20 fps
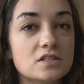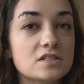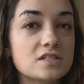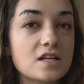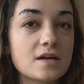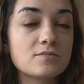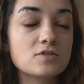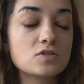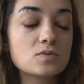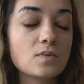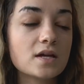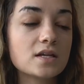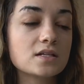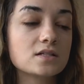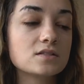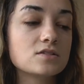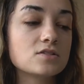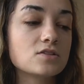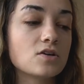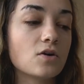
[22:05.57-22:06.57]
exam is
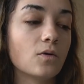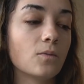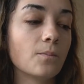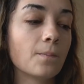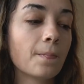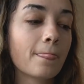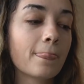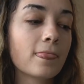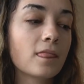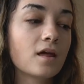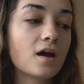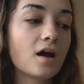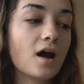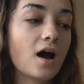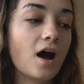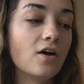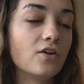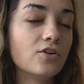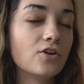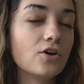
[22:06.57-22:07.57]
weighted. So
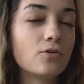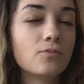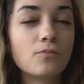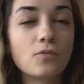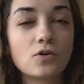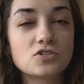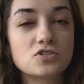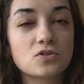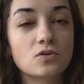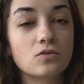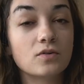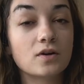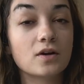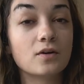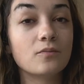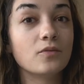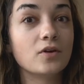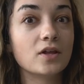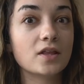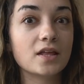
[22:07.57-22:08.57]
I'll know more so where
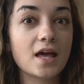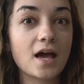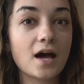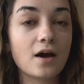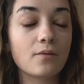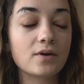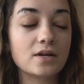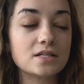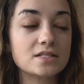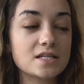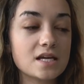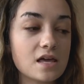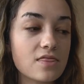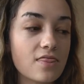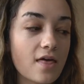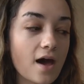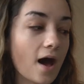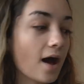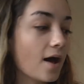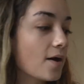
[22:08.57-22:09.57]
I'm really at when I take
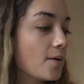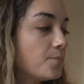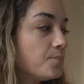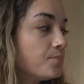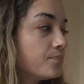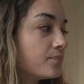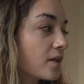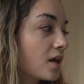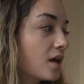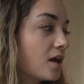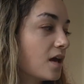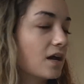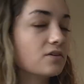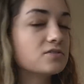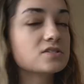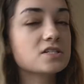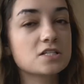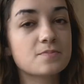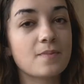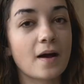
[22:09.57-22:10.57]
that. And I
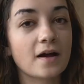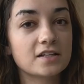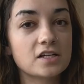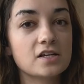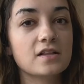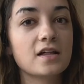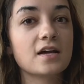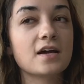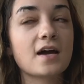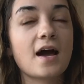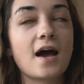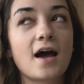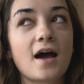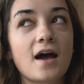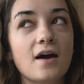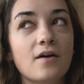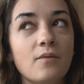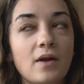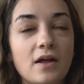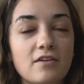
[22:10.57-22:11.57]
was expecting like
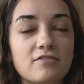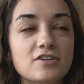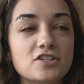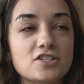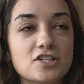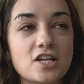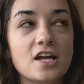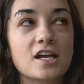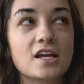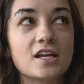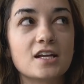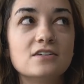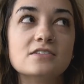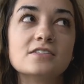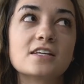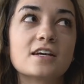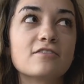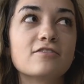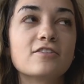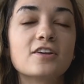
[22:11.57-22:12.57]
when I finished taking it, I
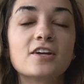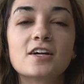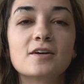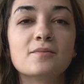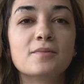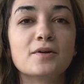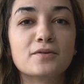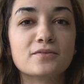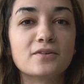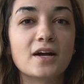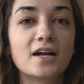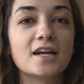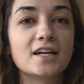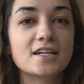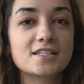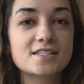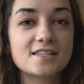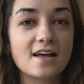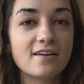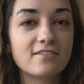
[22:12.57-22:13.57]
was like, I feel like I'm like right
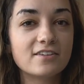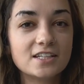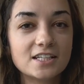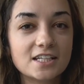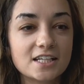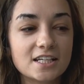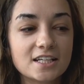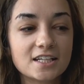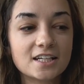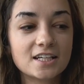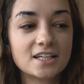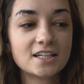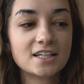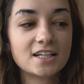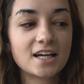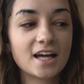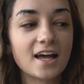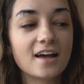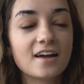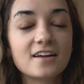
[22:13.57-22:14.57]
out of 70.
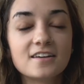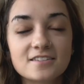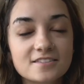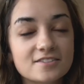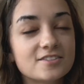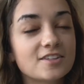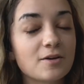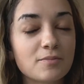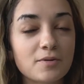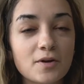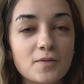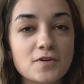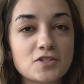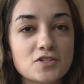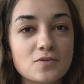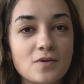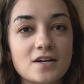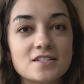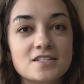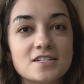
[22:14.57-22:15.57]
And I pretty
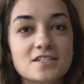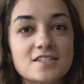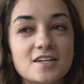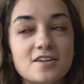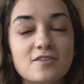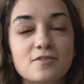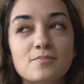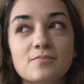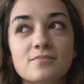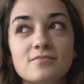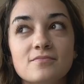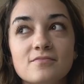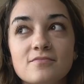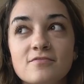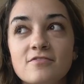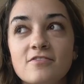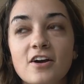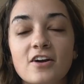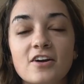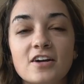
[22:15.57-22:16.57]
much was. And it's like a
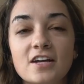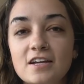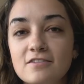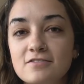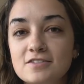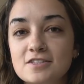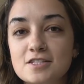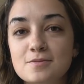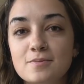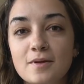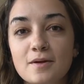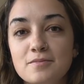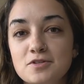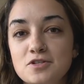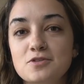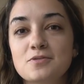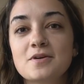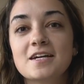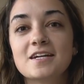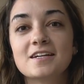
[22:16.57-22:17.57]
very even split
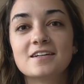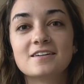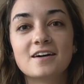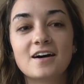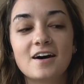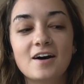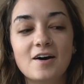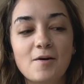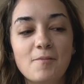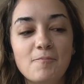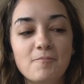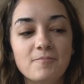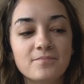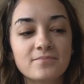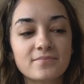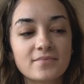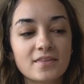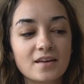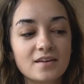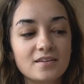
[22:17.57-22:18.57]
between um,
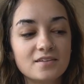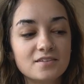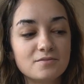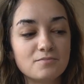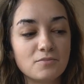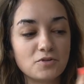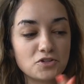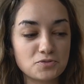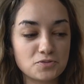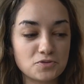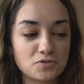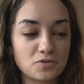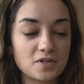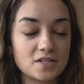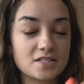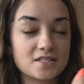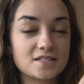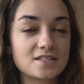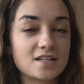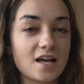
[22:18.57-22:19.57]
multiple
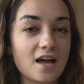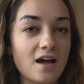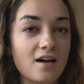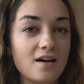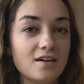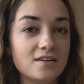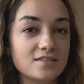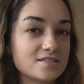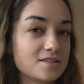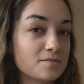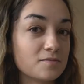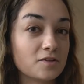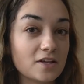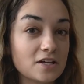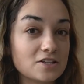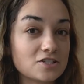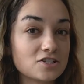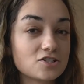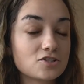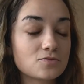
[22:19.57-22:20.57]
choice and
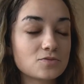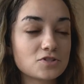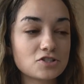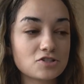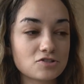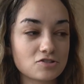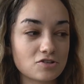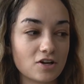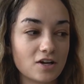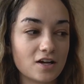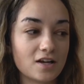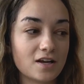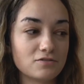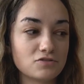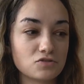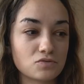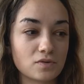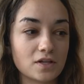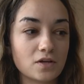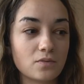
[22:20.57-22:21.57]
simulations, which is good. I
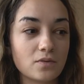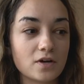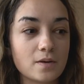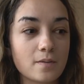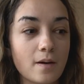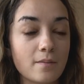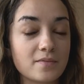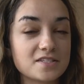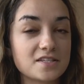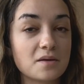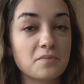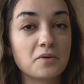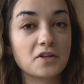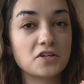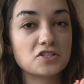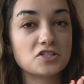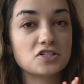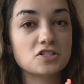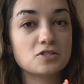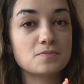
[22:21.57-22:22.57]
was really worried about my
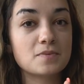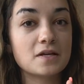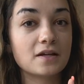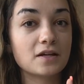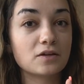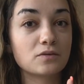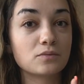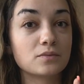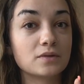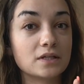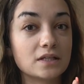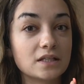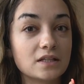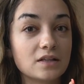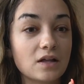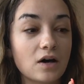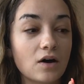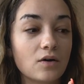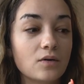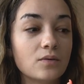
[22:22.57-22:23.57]
simulations being like really
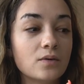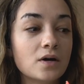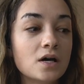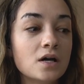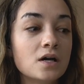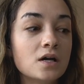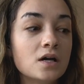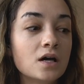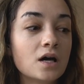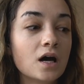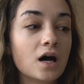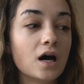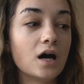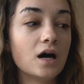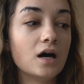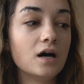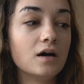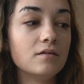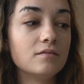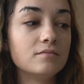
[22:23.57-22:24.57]
low.
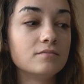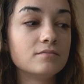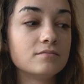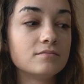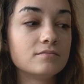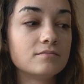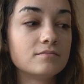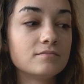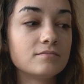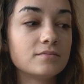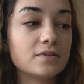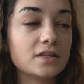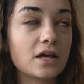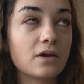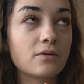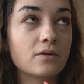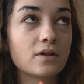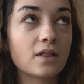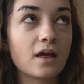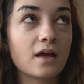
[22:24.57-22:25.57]
Um, but
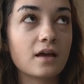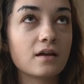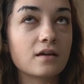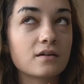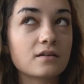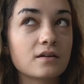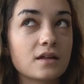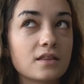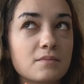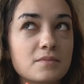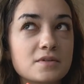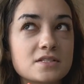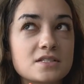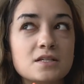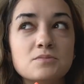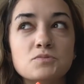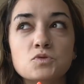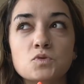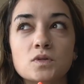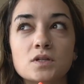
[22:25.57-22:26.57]
they were like, I think my
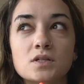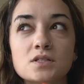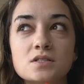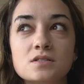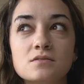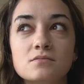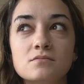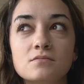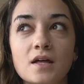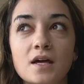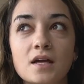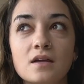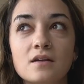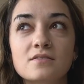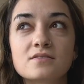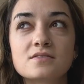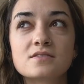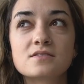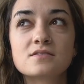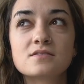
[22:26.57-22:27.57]
sims were
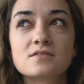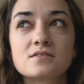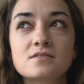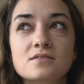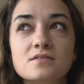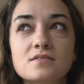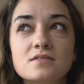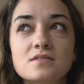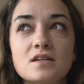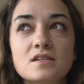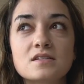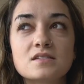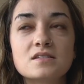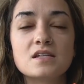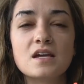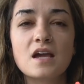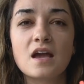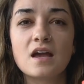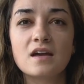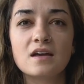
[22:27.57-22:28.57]
like
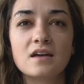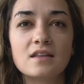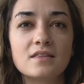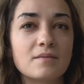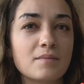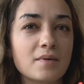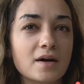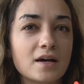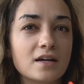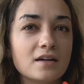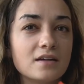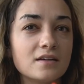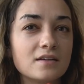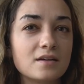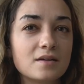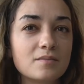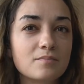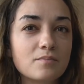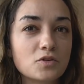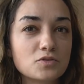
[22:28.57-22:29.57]
68 and then
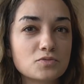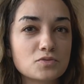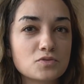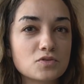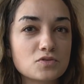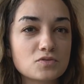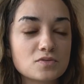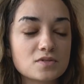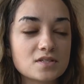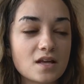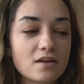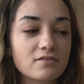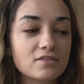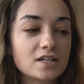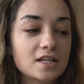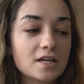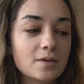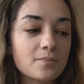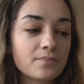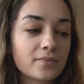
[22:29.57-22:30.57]
my multiple choice was
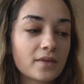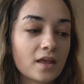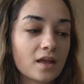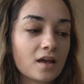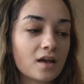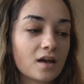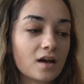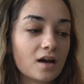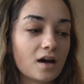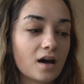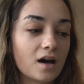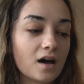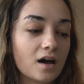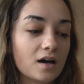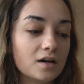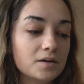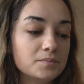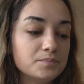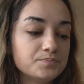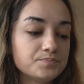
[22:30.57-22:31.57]
70.
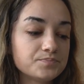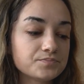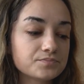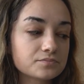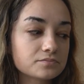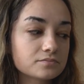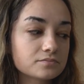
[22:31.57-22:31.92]
Um,